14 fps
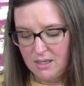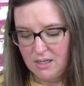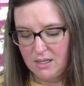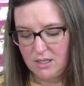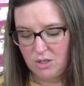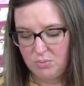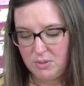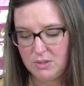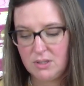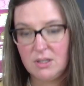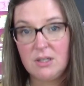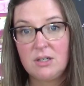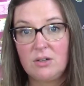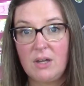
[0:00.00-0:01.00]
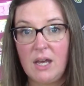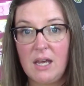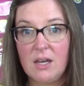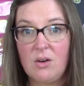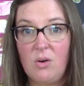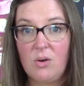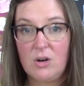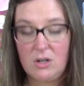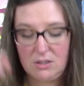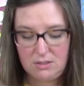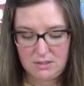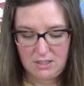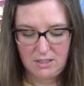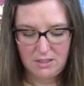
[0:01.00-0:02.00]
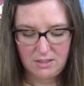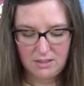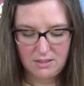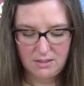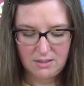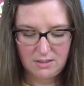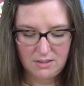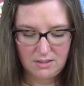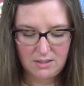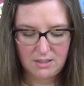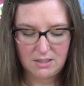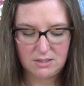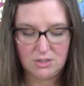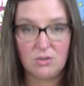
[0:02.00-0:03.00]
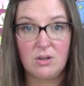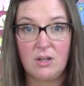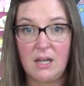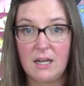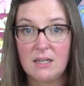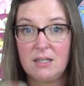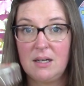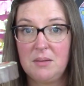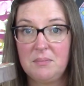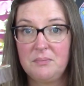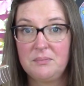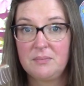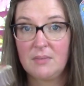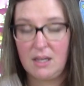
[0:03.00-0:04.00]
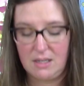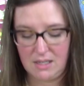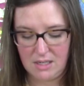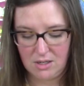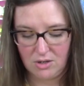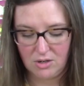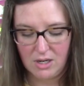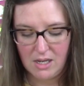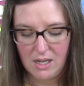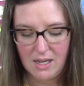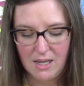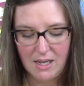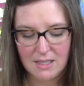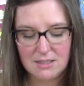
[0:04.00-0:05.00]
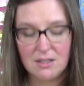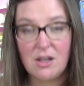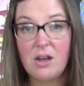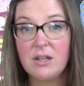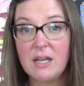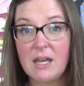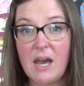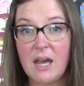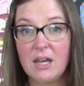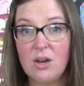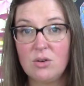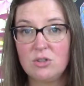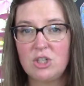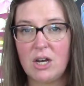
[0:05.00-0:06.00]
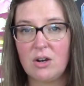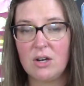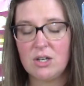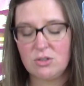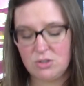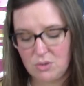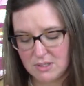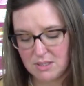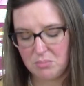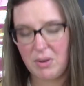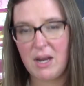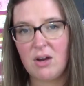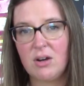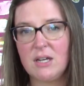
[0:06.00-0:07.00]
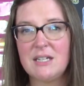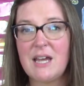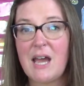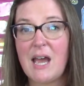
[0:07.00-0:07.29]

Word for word: and you put the little acorns as you collect them in here. It's a lot like Hi Ho Cherry-O. So as a parent,